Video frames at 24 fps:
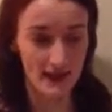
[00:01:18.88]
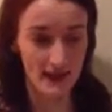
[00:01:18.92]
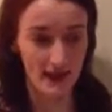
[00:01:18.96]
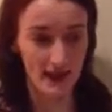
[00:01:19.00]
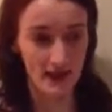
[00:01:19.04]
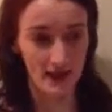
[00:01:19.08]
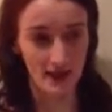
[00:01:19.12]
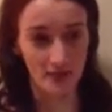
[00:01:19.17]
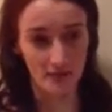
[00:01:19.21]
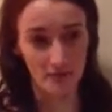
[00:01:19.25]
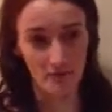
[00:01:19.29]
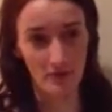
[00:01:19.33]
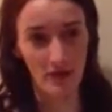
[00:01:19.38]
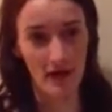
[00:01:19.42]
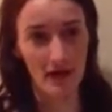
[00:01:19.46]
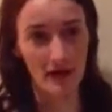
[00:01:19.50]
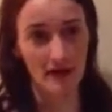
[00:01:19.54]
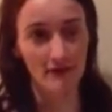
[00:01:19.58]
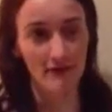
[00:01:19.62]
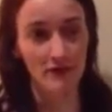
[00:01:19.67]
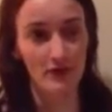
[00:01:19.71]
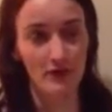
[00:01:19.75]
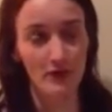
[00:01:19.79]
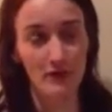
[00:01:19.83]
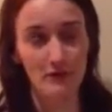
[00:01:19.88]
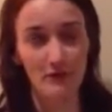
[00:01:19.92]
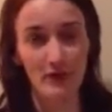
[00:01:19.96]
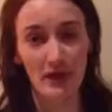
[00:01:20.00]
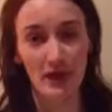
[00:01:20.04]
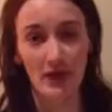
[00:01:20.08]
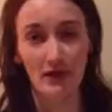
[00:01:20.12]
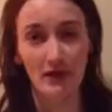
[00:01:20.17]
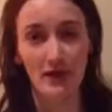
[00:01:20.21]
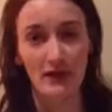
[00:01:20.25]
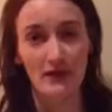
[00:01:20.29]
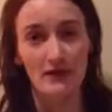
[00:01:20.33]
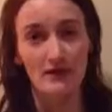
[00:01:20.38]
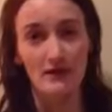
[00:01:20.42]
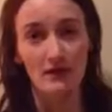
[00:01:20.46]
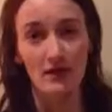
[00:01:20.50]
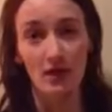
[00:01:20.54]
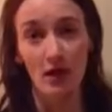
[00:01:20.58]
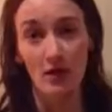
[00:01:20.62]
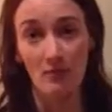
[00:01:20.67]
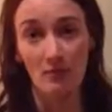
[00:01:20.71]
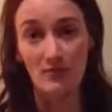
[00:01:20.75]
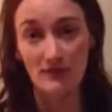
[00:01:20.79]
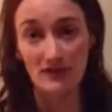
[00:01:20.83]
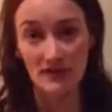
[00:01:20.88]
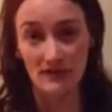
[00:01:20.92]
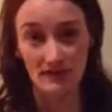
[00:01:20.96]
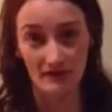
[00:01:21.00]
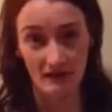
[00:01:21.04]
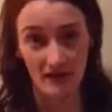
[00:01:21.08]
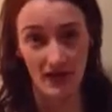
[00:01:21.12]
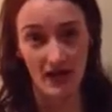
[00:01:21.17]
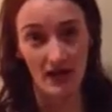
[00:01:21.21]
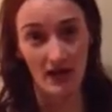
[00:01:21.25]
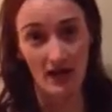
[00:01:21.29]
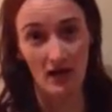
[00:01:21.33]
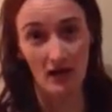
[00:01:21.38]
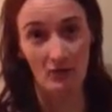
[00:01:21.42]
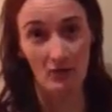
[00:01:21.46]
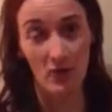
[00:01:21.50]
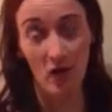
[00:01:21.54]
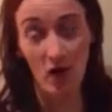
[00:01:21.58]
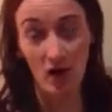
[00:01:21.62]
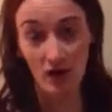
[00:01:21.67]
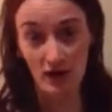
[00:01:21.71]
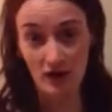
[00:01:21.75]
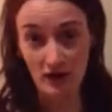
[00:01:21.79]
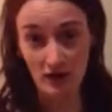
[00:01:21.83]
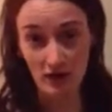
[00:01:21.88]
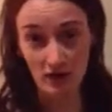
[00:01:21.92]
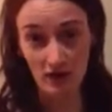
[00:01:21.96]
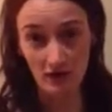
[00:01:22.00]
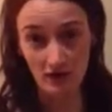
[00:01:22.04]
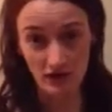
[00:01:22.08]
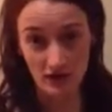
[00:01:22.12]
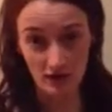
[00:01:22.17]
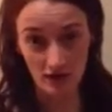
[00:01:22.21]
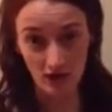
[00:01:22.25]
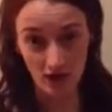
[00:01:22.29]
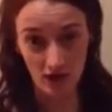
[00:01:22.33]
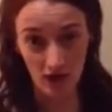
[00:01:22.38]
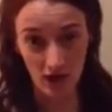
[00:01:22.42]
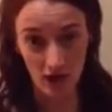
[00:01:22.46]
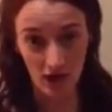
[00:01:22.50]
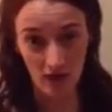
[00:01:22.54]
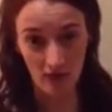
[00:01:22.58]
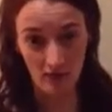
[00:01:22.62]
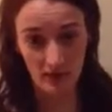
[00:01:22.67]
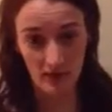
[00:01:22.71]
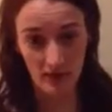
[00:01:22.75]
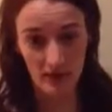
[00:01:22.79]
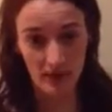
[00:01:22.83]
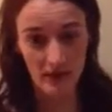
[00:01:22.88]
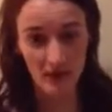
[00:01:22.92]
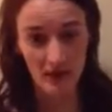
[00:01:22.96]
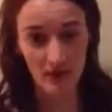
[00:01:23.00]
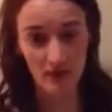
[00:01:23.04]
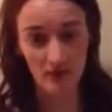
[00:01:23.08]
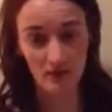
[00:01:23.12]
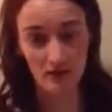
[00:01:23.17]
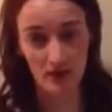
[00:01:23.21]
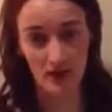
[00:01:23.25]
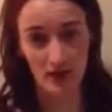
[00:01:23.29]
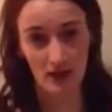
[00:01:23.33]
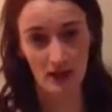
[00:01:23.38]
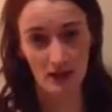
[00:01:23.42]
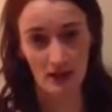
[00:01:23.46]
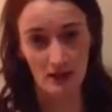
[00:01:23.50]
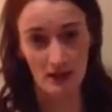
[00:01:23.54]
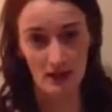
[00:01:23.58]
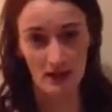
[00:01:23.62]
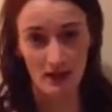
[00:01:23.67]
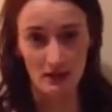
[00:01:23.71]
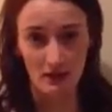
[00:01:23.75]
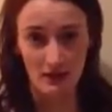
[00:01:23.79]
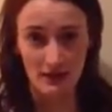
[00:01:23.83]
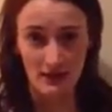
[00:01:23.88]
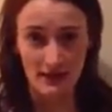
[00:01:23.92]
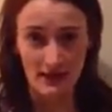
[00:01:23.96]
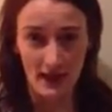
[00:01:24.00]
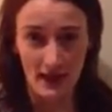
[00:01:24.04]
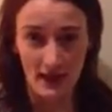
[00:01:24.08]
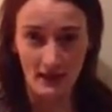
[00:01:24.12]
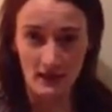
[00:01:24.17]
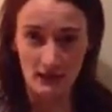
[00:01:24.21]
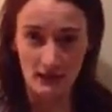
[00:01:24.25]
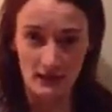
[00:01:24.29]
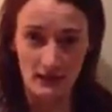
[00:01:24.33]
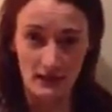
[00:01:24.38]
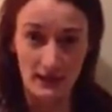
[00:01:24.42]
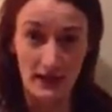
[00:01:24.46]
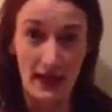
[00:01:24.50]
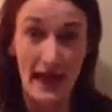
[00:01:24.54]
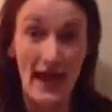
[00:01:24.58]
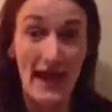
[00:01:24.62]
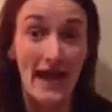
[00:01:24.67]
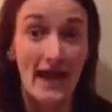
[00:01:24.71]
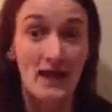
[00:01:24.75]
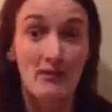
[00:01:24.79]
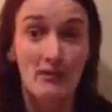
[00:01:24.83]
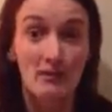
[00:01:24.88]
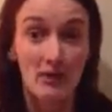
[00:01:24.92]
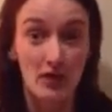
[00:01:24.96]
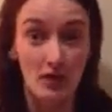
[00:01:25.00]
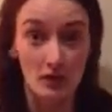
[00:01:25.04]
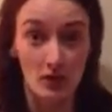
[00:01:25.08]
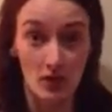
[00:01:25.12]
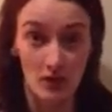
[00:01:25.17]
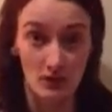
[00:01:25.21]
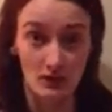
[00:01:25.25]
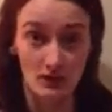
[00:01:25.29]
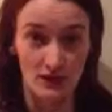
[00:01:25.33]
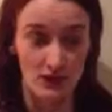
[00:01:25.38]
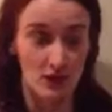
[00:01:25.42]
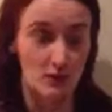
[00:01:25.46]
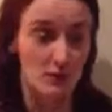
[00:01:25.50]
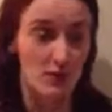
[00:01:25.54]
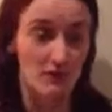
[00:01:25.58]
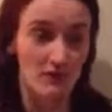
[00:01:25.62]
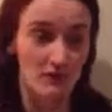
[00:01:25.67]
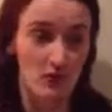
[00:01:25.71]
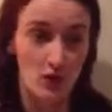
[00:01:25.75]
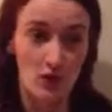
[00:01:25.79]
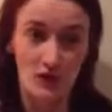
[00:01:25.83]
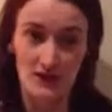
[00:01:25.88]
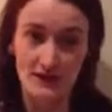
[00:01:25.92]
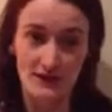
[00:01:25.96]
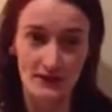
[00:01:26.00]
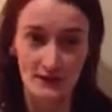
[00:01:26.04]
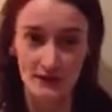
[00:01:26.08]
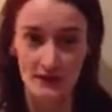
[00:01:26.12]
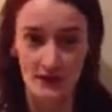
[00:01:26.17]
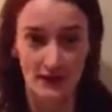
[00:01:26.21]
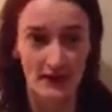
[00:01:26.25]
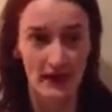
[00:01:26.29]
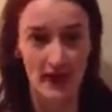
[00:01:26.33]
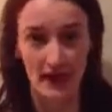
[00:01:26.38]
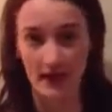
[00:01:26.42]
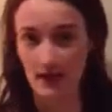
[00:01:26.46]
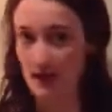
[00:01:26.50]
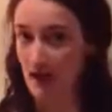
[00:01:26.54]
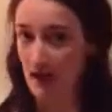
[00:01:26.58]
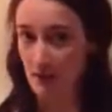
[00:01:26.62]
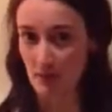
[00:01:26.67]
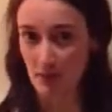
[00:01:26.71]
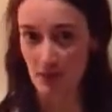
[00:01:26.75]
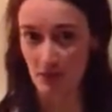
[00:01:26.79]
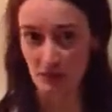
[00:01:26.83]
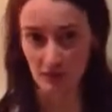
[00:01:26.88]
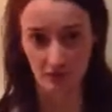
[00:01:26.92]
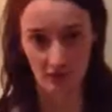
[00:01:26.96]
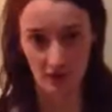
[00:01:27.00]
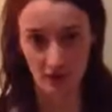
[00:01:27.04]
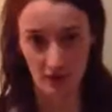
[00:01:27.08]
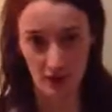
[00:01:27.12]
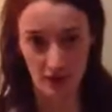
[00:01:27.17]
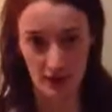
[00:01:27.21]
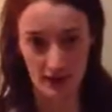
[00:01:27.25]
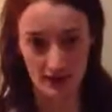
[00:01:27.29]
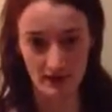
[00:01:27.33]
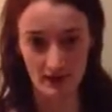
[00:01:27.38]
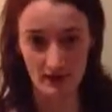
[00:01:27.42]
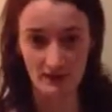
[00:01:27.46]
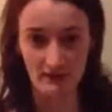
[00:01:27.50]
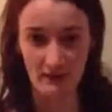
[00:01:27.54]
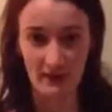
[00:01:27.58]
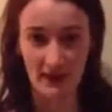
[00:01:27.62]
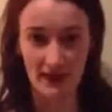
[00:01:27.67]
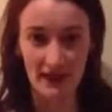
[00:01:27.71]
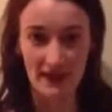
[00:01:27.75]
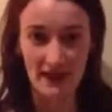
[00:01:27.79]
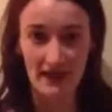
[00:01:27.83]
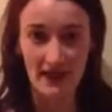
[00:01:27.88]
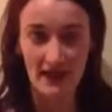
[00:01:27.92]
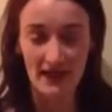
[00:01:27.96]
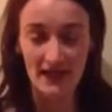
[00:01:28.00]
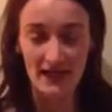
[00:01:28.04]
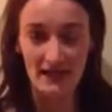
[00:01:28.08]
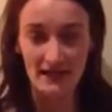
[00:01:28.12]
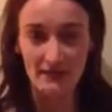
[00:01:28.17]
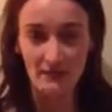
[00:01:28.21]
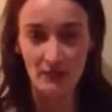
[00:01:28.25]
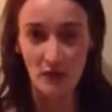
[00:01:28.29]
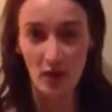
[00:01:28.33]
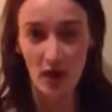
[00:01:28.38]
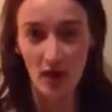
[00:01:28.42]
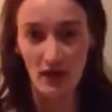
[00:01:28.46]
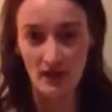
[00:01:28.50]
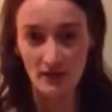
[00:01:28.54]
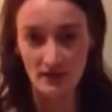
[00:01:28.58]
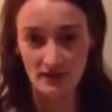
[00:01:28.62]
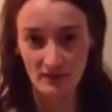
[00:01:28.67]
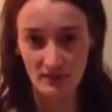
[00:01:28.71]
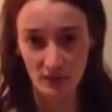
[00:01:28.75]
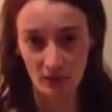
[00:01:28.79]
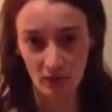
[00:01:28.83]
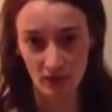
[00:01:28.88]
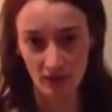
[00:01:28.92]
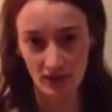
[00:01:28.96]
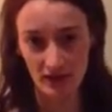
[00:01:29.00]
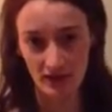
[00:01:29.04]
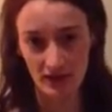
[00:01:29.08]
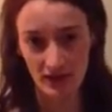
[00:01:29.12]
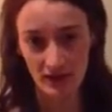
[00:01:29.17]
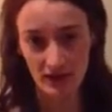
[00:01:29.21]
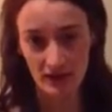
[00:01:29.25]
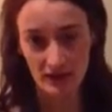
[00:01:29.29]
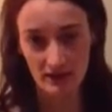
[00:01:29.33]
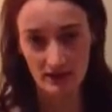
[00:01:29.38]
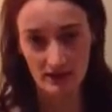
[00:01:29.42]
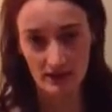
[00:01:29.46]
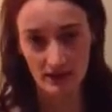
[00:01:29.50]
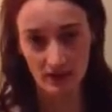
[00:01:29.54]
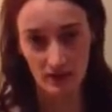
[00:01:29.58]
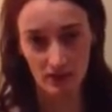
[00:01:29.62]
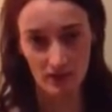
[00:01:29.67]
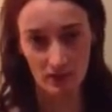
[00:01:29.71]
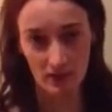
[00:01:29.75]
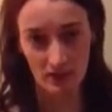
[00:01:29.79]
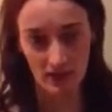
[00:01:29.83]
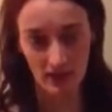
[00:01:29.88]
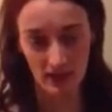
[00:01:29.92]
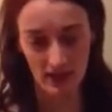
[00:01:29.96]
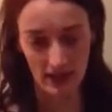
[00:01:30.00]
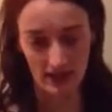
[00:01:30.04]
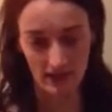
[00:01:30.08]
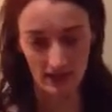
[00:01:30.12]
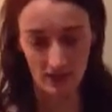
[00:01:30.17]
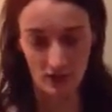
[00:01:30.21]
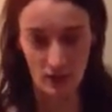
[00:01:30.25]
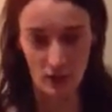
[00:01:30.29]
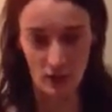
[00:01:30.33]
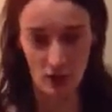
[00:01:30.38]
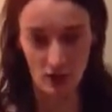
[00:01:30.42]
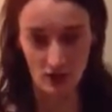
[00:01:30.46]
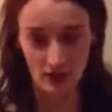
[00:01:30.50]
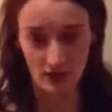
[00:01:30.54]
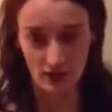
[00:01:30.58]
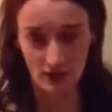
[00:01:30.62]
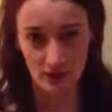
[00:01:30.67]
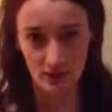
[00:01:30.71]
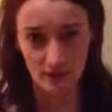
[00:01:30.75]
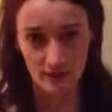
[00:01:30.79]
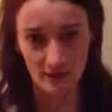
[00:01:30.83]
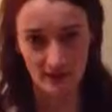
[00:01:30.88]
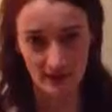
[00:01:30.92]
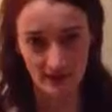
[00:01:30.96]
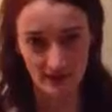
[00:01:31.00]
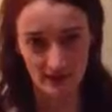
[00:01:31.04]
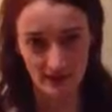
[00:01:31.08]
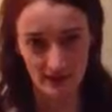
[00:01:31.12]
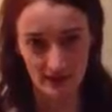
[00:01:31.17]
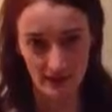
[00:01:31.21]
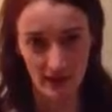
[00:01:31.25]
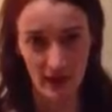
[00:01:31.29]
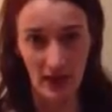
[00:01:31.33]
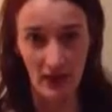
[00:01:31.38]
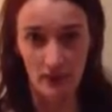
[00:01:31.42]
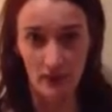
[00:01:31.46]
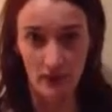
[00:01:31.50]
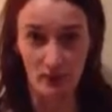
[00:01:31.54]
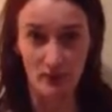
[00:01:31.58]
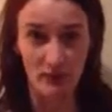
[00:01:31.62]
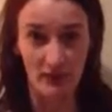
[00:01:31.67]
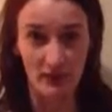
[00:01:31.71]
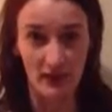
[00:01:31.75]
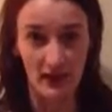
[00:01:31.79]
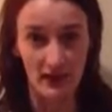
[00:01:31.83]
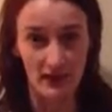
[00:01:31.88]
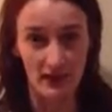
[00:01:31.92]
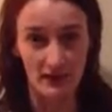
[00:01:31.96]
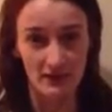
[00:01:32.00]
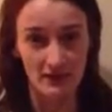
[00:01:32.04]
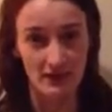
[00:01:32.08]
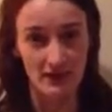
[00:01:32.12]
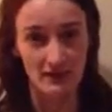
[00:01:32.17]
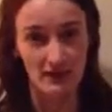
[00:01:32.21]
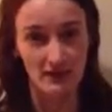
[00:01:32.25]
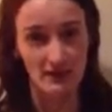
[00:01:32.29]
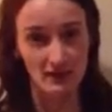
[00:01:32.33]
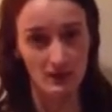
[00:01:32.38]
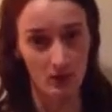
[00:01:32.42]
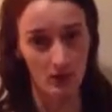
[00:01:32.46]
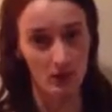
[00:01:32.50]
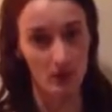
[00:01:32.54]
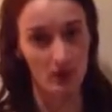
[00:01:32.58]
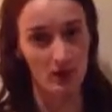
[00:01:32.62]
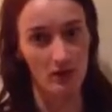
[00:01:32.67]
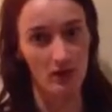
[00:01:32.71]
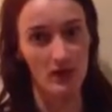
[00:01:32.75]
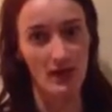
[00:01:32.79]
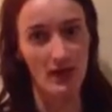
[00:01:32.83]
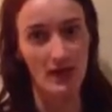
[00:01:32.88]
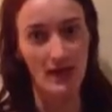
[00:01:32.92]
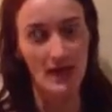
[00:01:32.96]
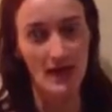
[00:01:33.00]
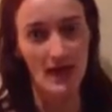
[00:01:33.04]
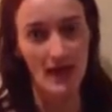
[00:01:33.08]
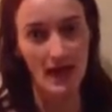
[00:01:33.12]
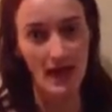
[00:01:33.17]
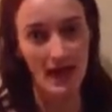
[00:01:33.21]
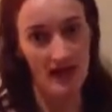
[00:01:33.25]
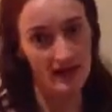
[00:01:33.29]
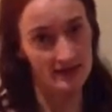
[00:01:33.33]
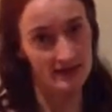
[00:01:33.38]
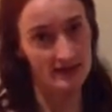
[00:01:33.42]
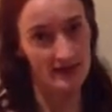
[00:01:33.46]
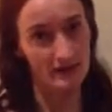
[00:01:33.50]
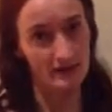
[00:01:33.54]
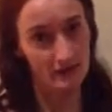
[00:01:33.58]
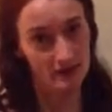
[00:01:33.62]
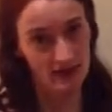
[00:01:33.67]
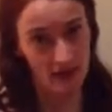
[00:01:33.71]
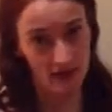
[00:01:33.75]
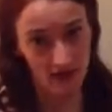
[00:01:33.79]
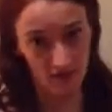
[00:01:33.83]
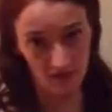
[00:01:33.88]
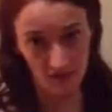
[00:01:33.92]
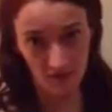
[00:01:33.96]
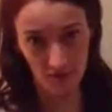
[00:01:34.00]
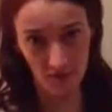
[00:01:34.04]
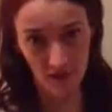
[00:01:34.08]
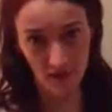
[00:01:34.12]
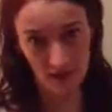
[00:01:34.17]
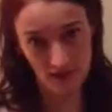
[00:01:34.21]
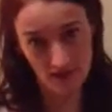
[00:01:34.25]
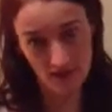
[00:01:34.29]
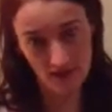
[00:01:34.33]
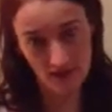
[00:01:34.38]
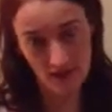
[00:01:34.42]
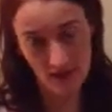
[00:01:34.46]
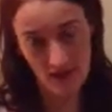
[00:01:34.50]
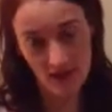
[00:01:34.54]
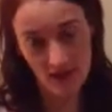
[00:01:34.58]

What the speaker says: And if you compare that to the opposite of that, a polyculture crop, where the cycle can be closed loop. Of course you can add chemical fertilizers, but it's possible to have a closed loop system and replenish the soil as you take from it.